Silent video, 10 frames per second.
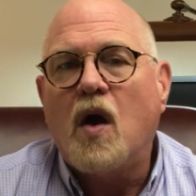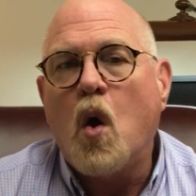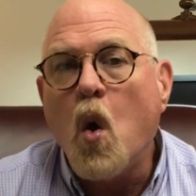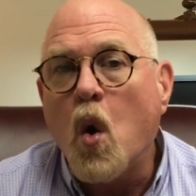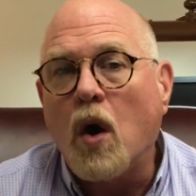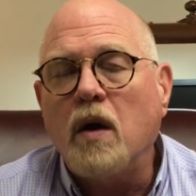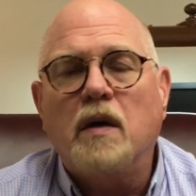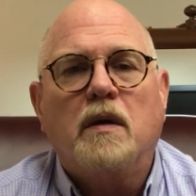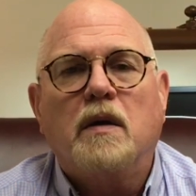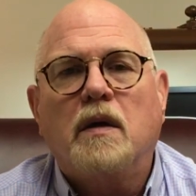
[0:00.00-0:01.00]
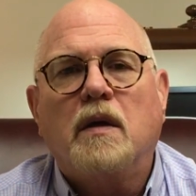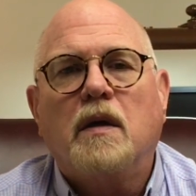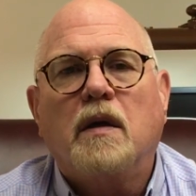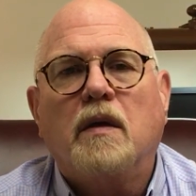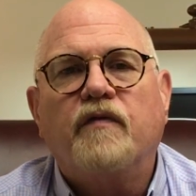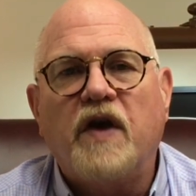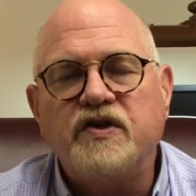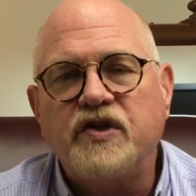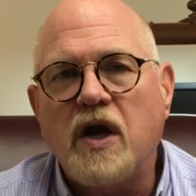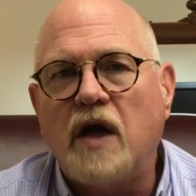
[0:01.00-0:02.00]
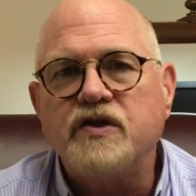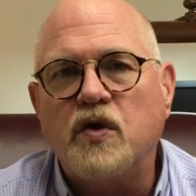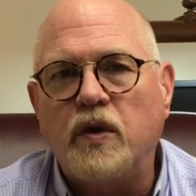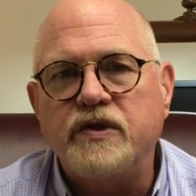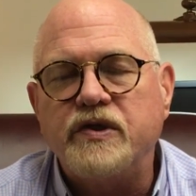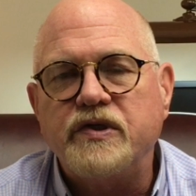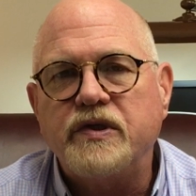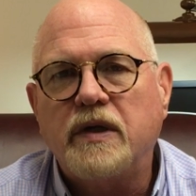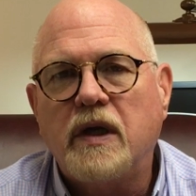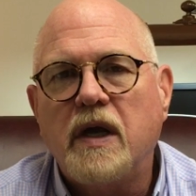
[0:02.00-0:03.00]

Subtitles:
or face the consequences?